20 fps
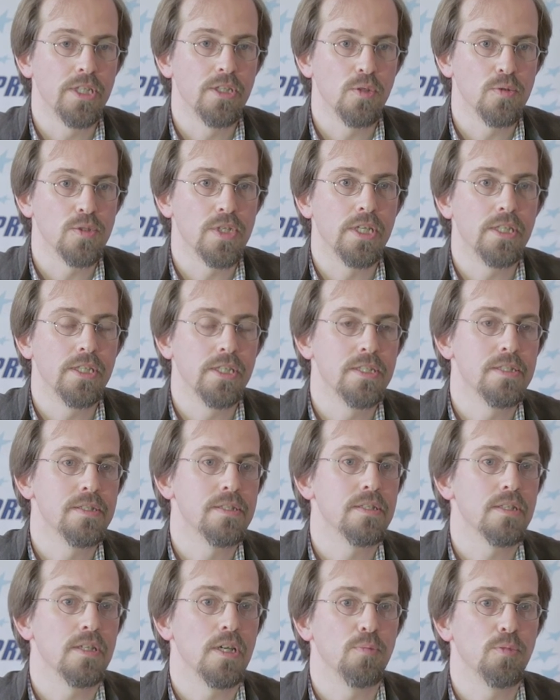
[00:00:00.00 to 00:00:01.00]
those
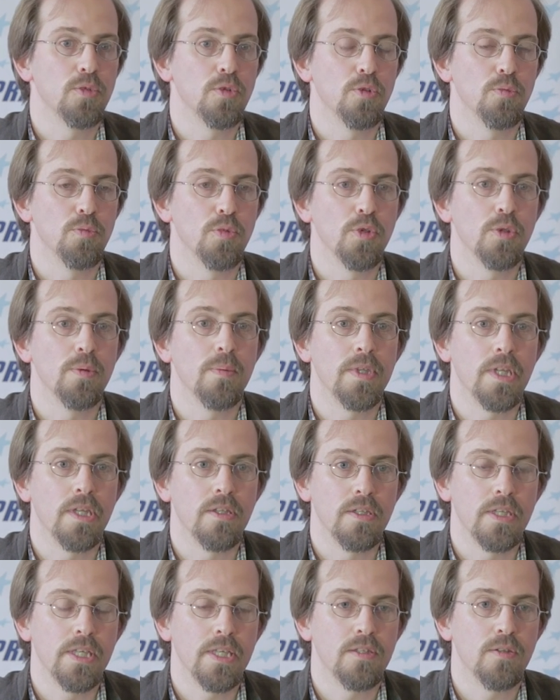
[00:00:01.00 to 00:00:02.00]
ideas up to the podium and
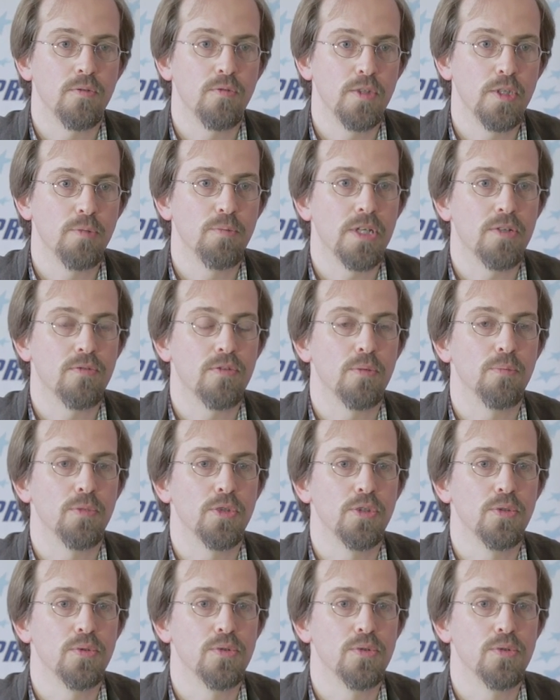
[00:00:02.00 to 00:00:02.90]
then get the feedback from the